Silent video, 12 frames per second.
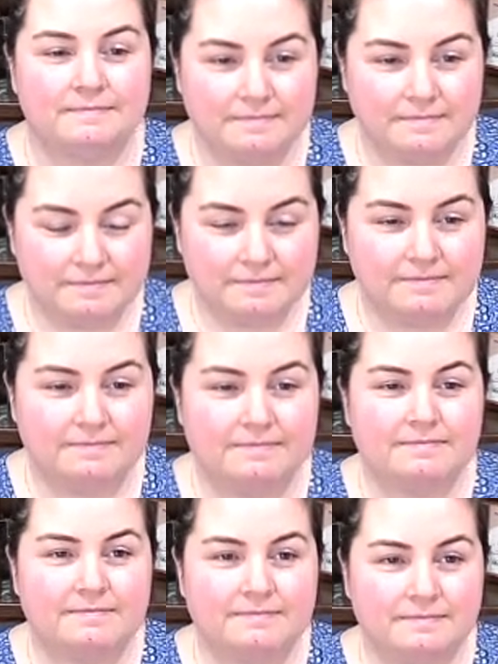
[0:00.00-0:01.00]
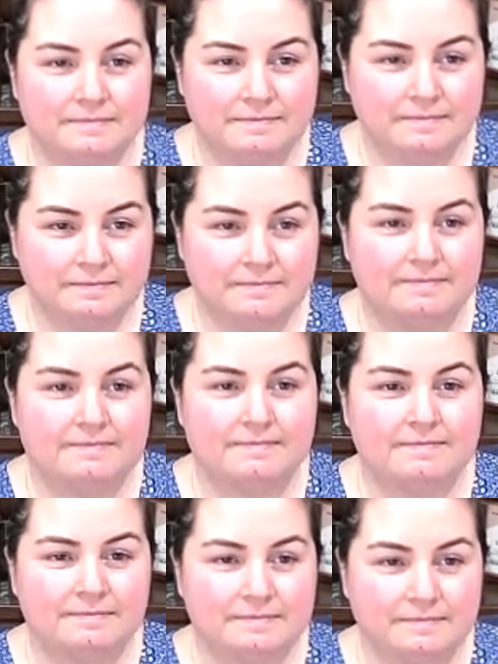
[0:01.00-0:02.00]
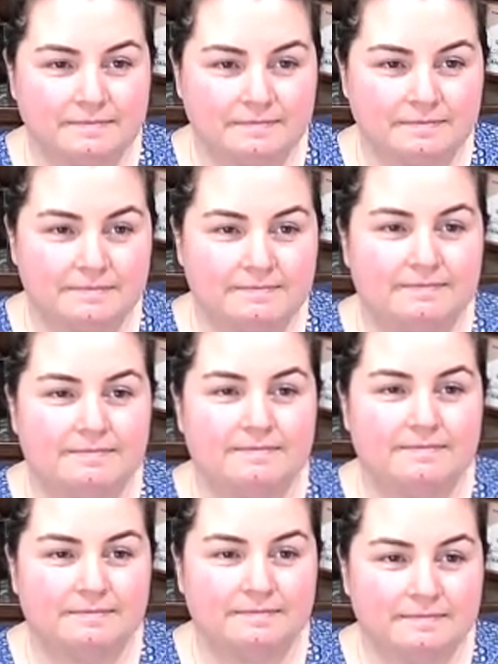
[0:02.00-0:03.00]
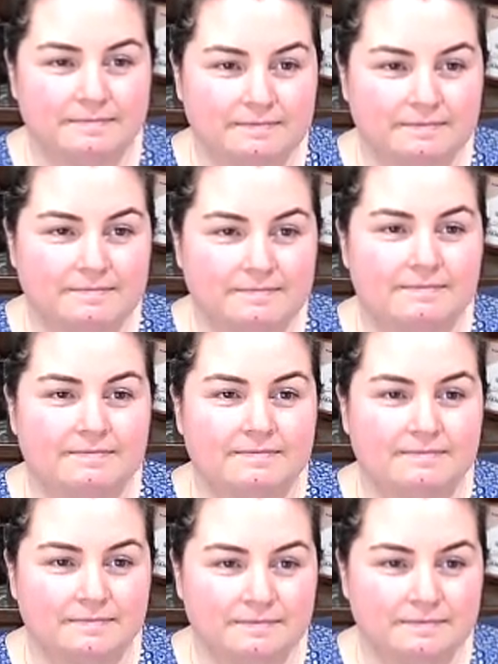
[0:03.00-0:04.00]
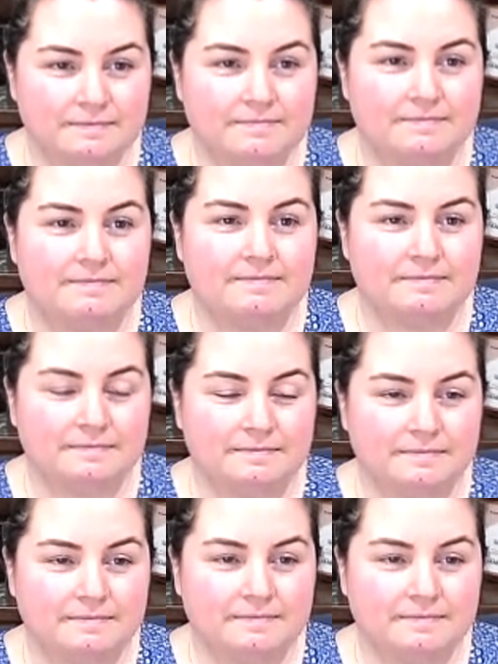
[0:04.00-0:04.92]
(silent)